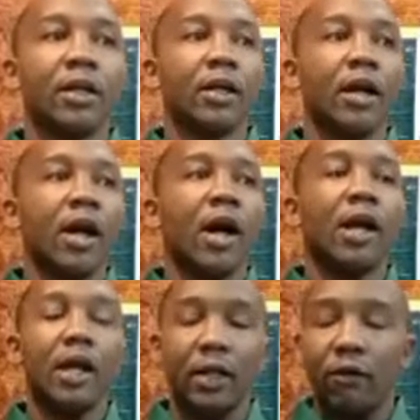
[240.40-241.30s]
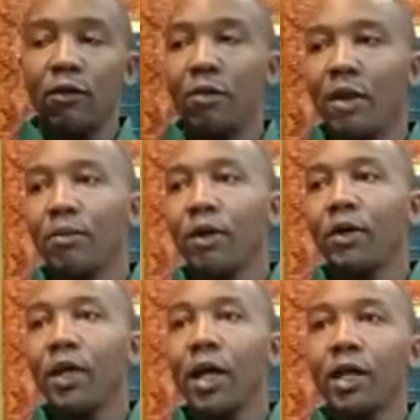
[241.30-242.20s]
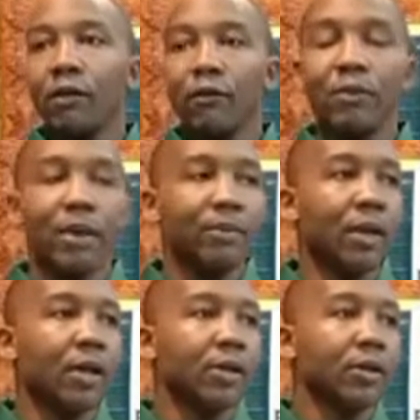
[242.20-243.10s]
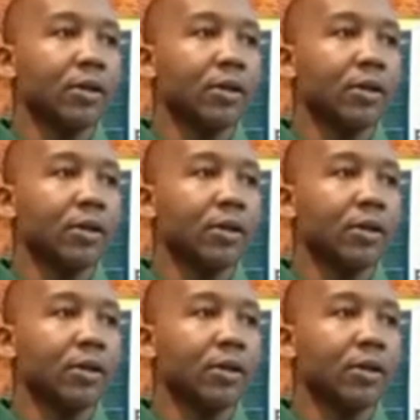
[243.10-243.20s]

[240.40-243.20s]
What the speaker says: And I give you my body, I give you my blood.